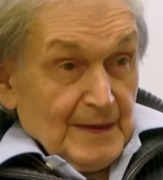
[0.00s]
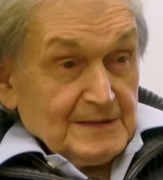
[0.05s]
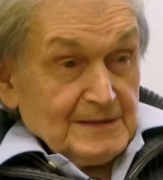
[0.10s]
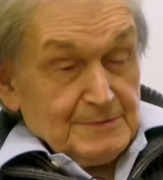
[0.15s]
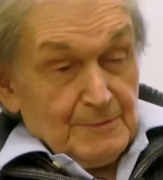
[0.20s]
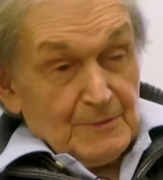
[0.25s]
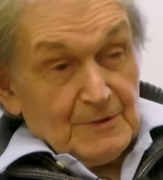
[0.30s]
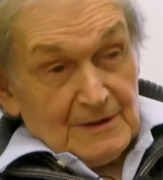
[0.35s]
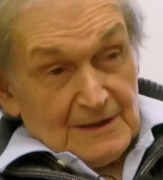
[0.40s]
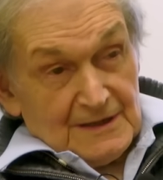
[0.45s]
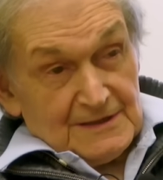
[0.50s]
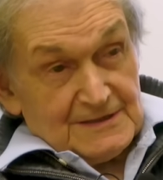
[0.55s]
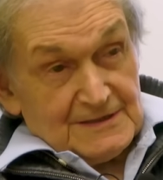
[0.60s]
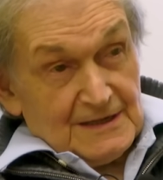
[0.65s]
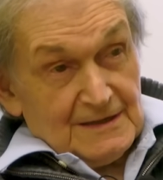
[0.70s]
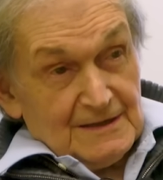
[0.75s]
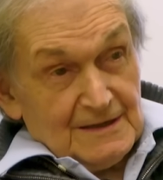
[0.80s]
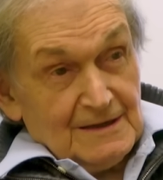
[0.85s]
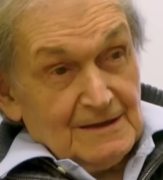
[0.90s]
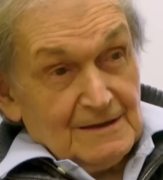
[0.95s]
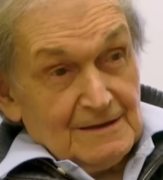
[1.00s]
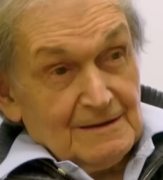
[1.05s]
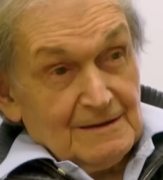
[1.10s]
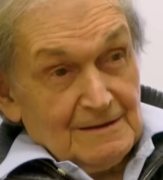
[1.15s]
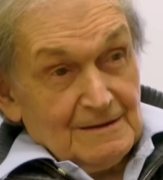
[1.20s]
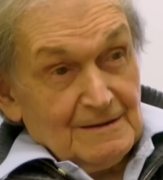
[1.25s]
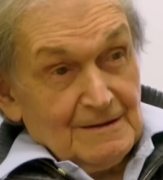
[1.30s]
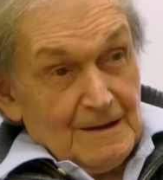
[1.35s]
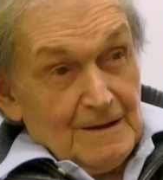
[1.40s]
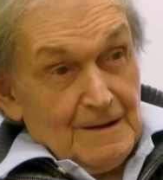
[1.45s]
That's more or less it, yeah.
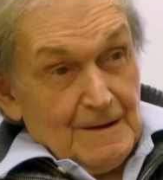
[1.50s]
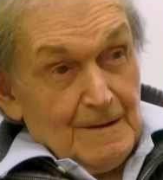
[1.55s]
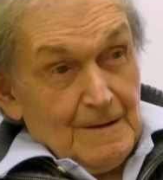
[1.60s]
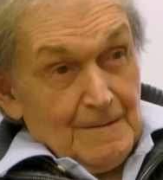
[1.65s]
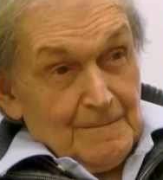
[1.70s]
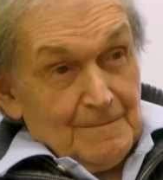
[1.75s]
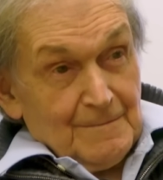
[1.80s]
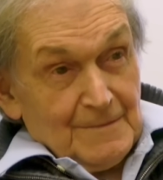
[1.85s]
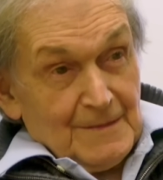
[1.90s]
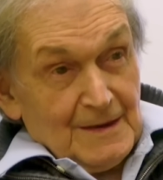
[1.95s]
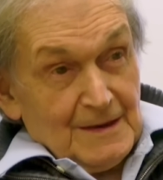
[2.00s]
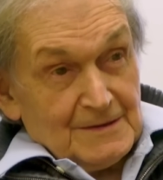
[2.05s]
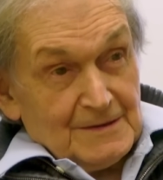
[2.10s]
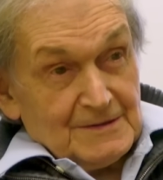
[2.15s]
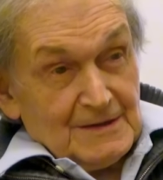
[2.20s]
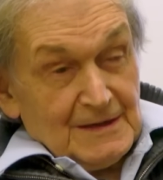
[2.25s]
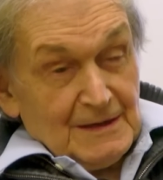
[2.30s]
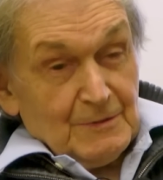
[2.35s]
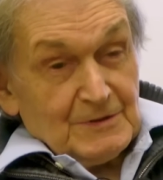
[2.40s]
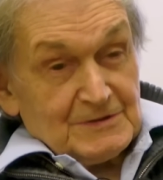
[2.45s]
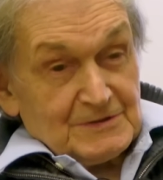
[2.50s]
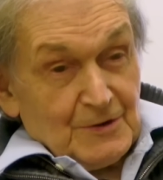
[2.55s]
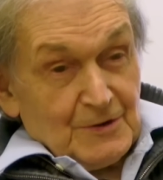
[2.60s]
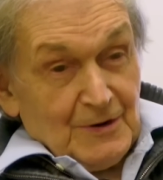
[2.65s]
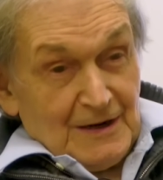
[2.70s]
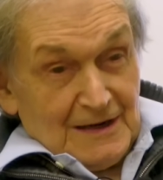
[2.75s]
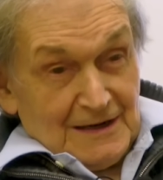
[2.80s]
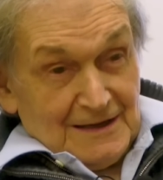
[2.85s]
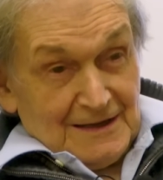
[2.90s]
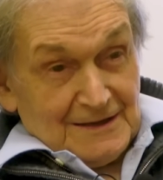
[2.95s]
Yes, it wasn't
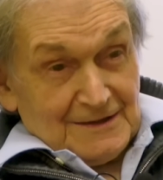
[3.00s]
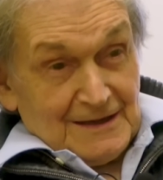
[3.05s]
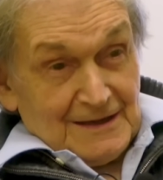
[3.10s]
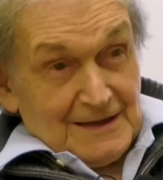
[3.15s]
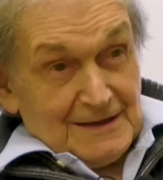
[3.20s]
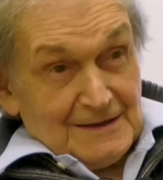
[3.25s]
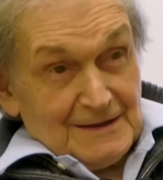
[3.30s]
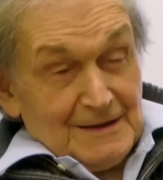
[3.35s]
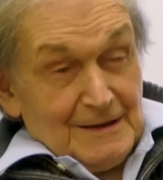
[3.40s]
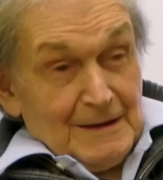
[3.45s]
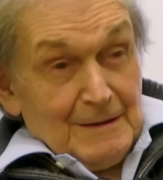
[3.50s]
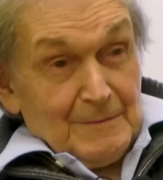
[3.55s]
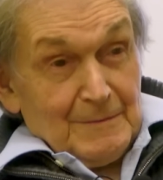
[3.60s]
quite like that.